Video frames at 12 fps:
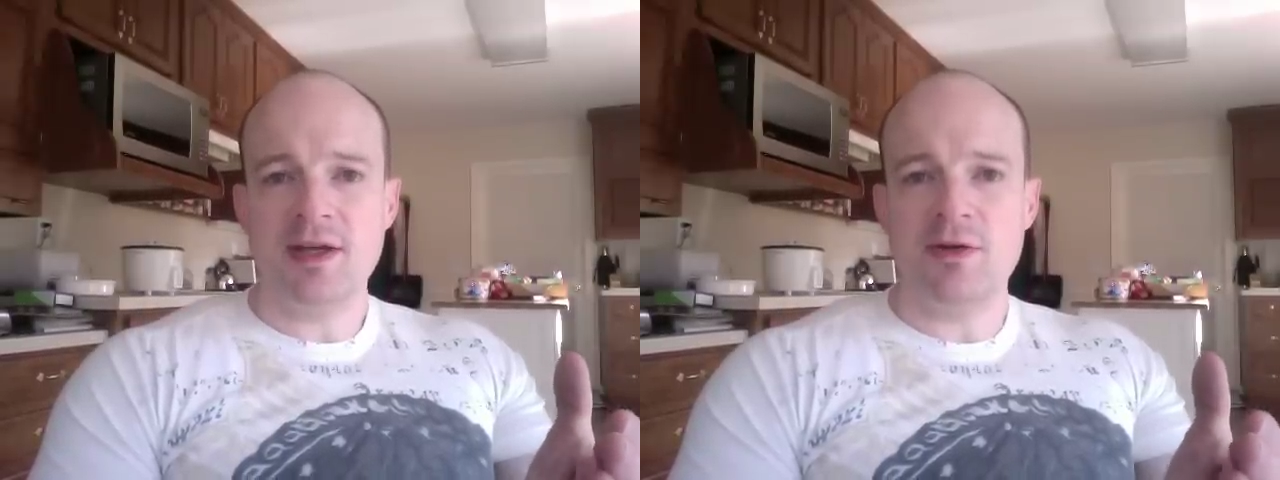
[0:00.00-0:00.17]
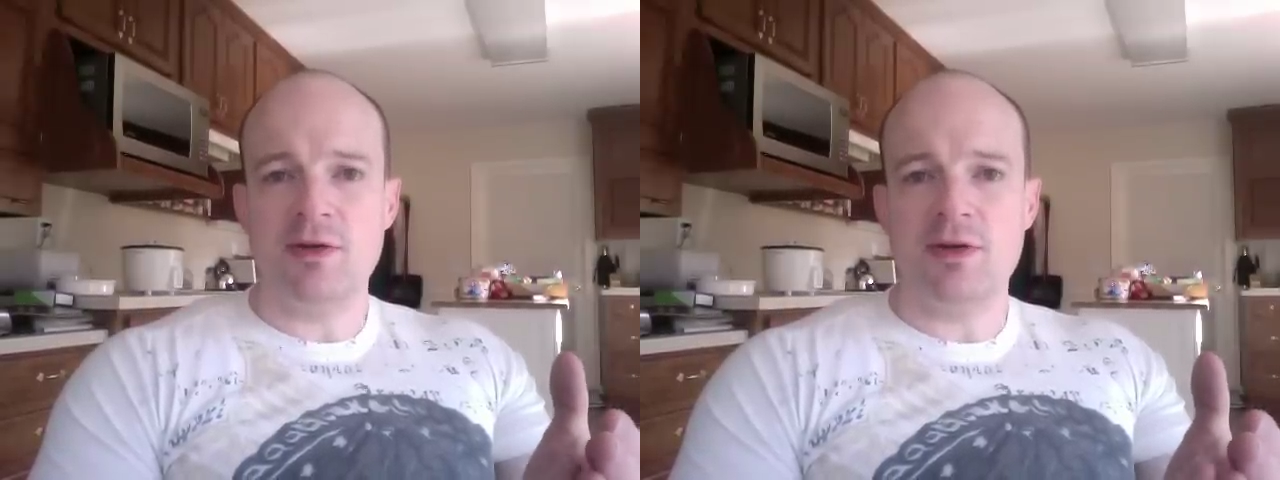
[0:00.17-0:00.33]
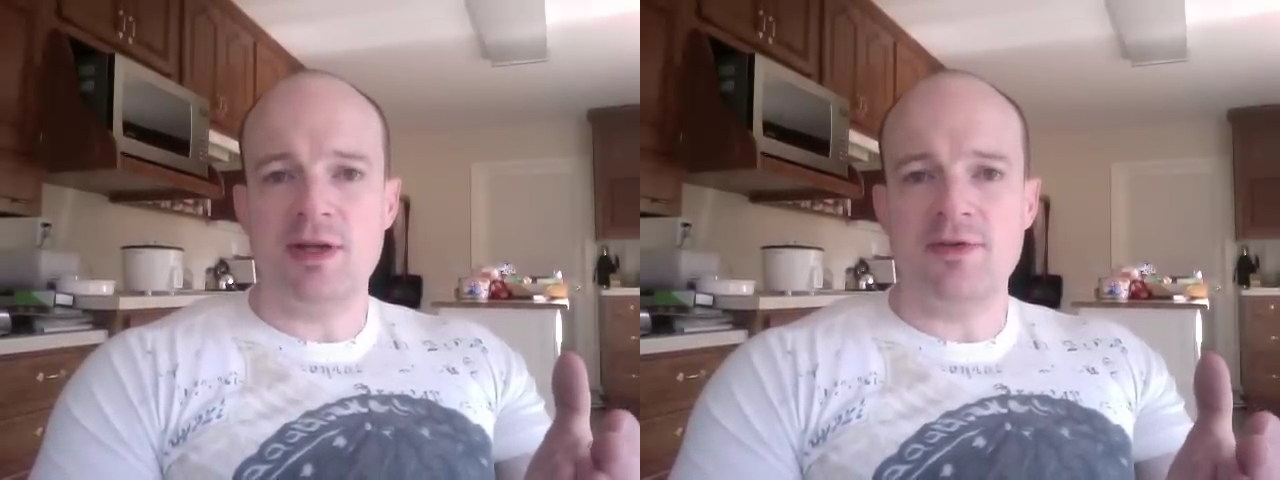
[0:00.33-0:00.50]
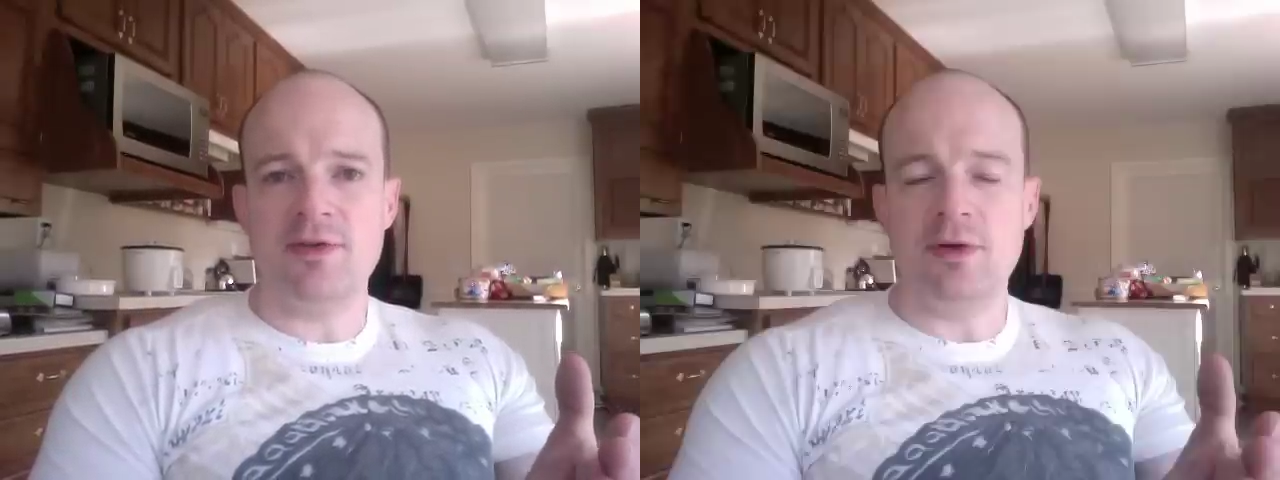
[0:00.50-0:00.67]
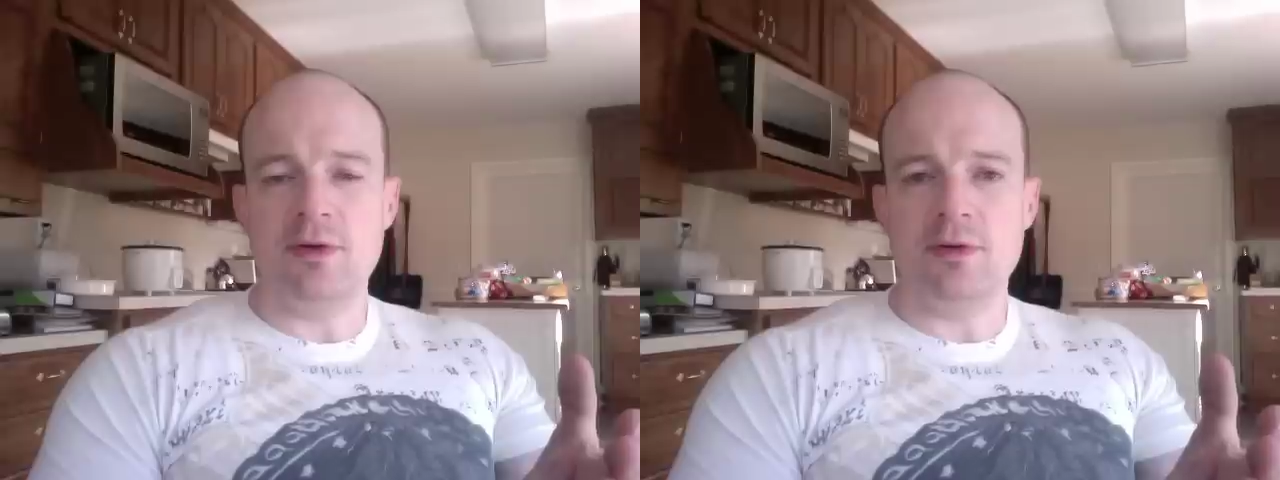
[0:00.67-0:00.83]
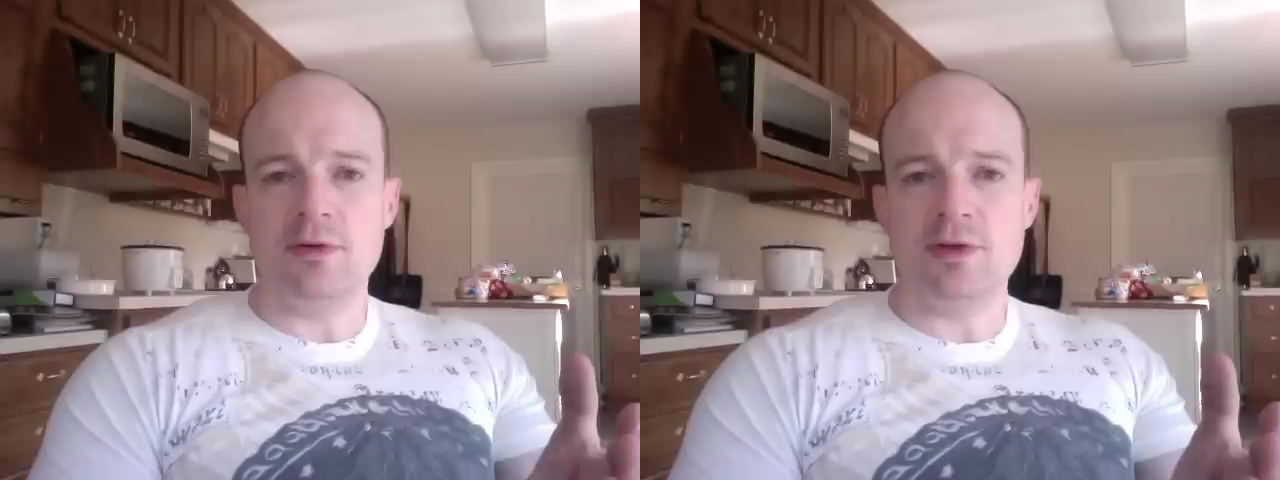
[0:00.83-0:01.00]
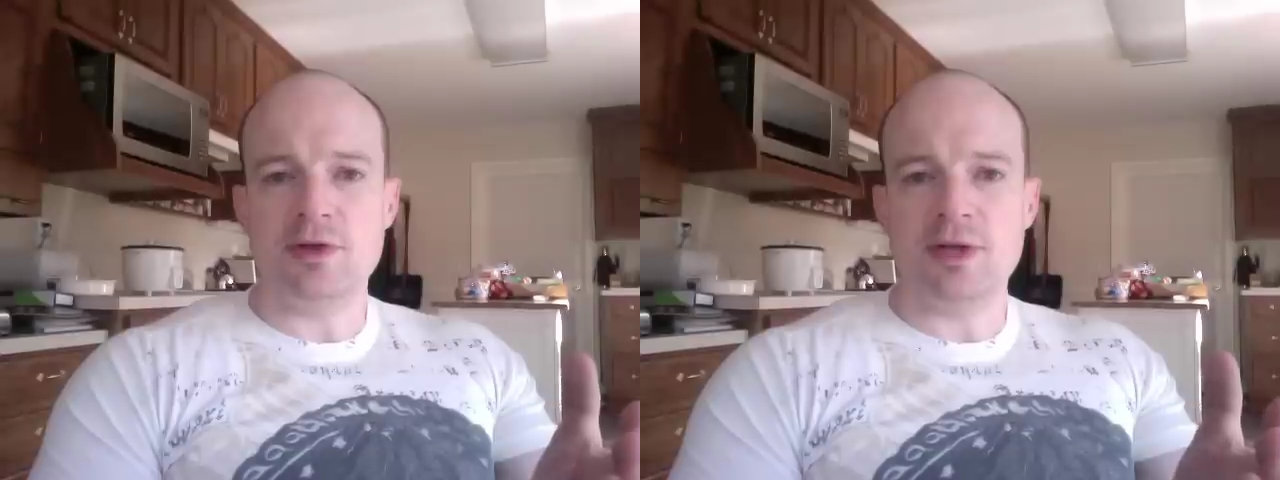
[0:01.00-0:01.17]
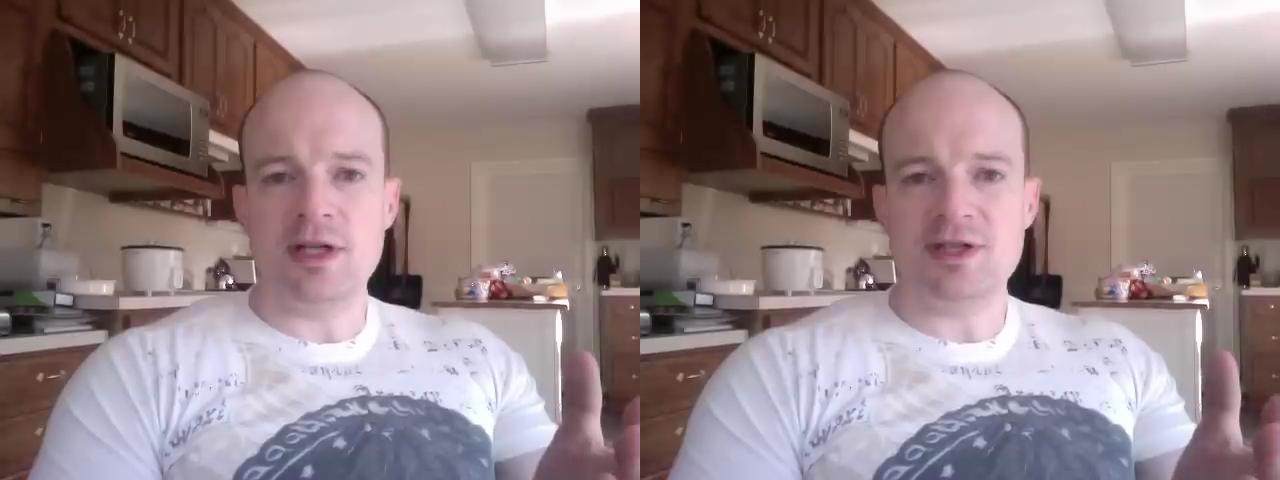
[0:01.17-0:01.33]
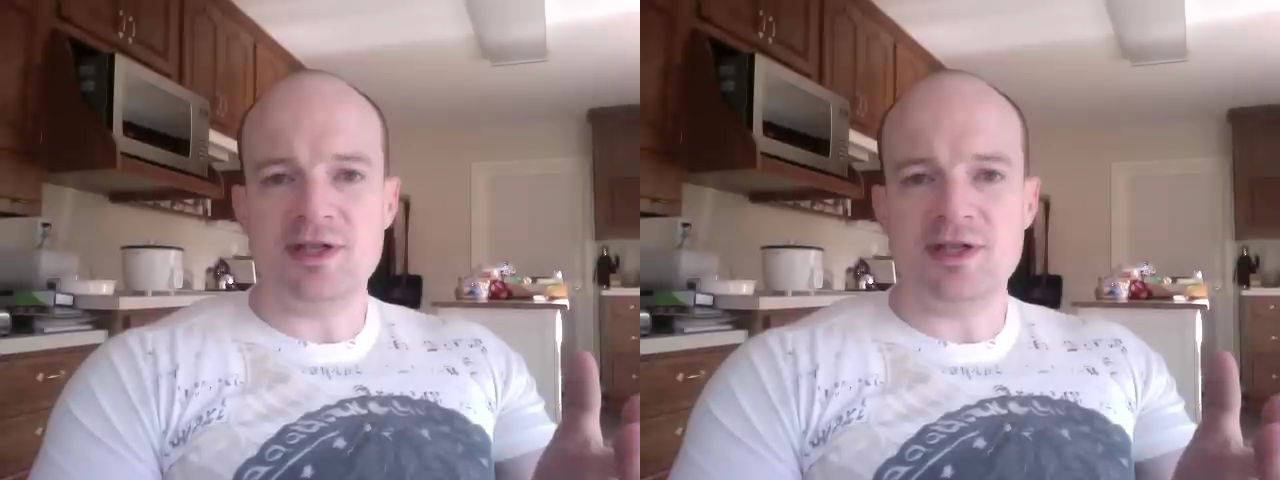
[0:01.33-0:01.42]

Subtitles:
if you drink